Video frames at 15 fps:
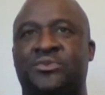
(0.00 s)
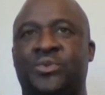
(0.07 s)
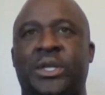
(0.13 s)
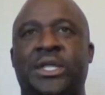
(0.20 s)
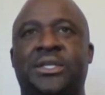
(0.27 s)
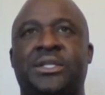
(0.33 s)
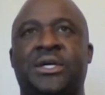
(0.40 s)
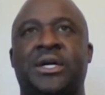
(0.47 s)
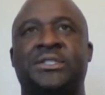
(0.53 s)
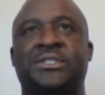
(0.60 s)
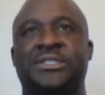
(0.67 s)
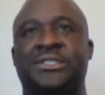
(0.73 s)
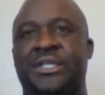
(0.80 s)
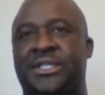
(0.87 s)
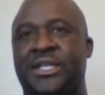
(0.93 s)
what it does
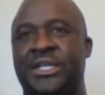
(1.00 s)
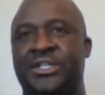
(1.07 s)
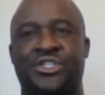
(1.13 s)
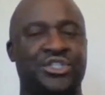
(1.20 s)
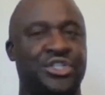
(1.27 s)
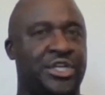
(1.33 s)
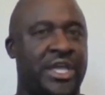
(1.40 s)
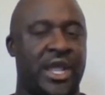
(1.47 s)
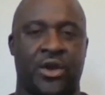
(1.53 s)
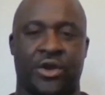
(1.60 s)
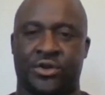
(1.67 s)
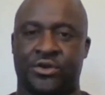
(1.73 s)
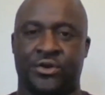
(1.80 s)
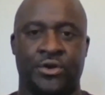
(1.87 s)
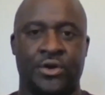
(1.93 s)
is it teaches you
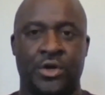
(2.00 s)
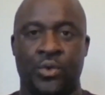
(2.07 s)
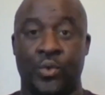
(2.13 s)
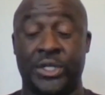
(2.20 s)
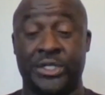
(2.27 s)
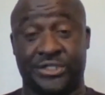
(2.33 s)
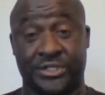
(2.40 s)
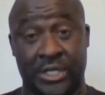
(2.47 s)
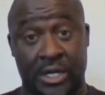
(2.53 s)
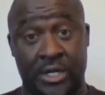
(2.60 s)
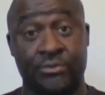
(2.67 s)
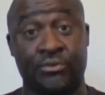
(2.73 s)
character when it's done